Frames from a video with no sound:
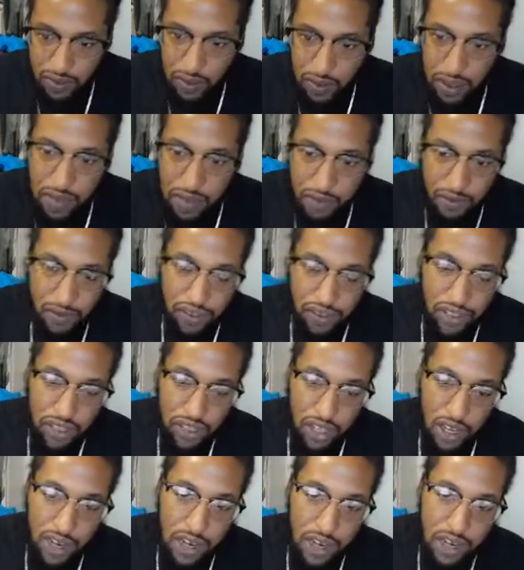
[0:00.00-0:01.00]
whatever you see
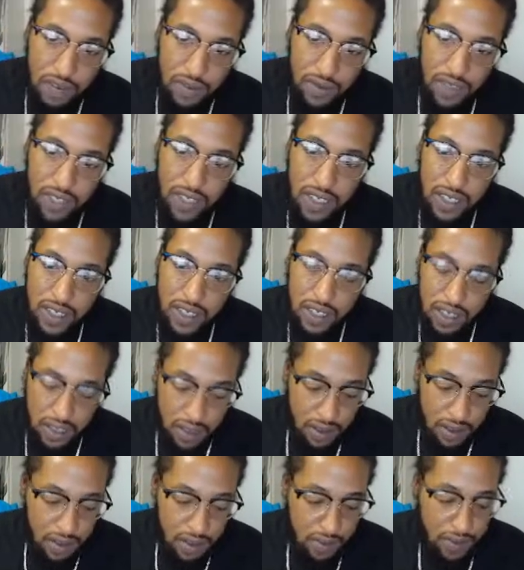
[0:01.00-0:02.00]
the heart was there
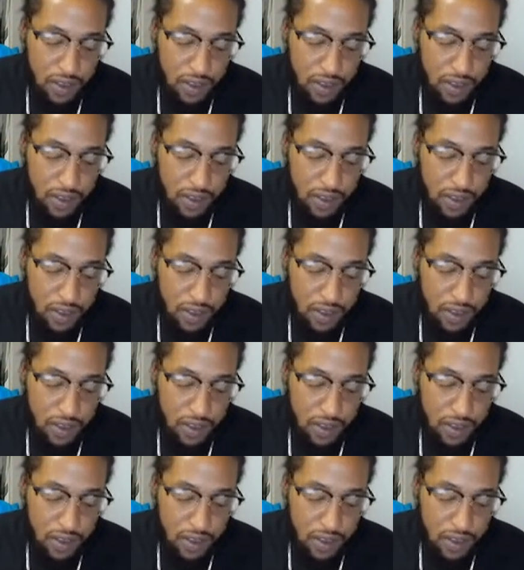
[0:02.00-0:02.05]
again let me